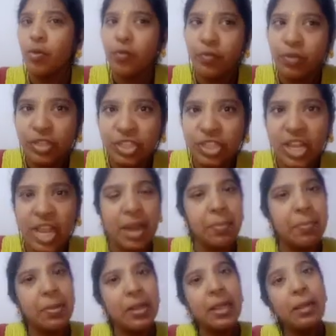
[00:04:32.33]
which can
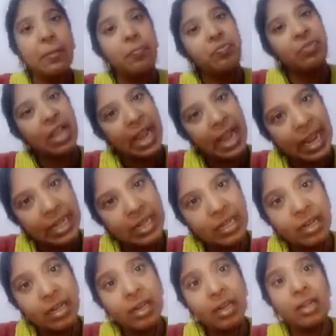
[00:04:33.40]
be
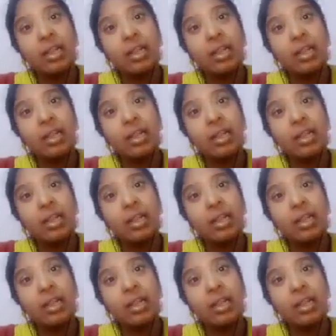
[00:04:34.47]
either